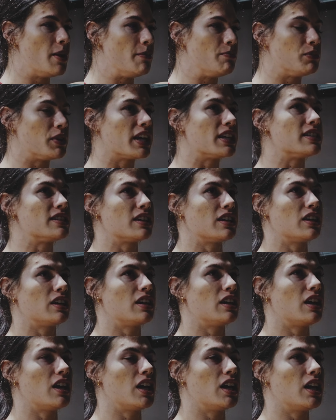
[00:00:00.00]
because
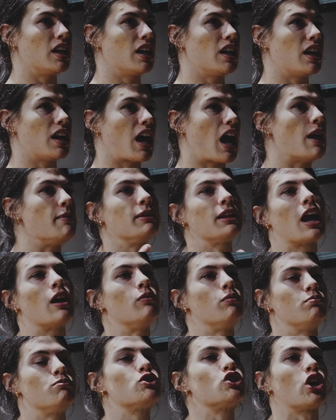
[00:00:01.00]
I mean,
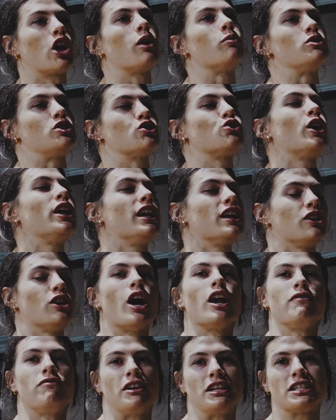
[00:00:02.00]
I'm sure I was training a
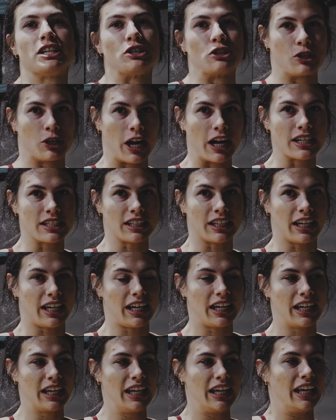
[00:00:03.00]
lot of things
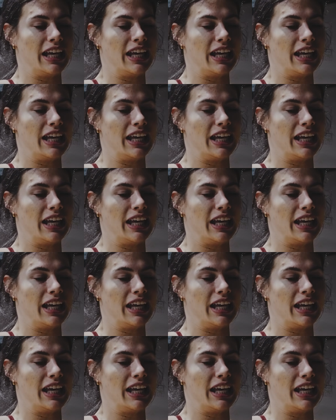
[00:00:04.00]
incorrectly.